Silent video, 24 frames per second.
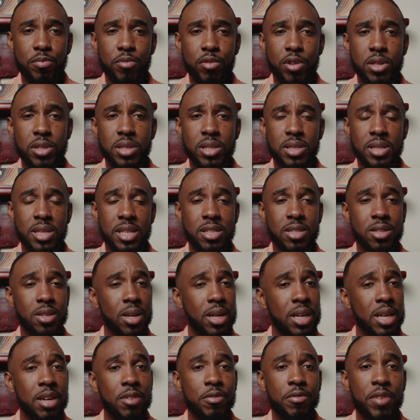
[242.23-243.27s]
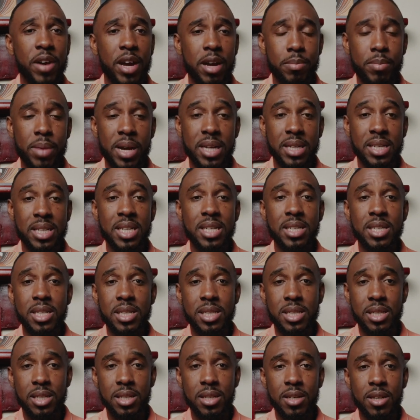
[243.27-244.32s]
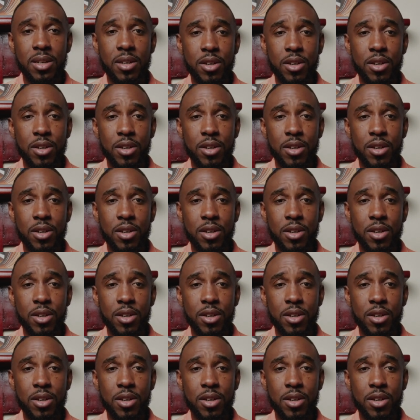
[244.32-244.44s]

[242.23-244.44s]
process and solidify my identity,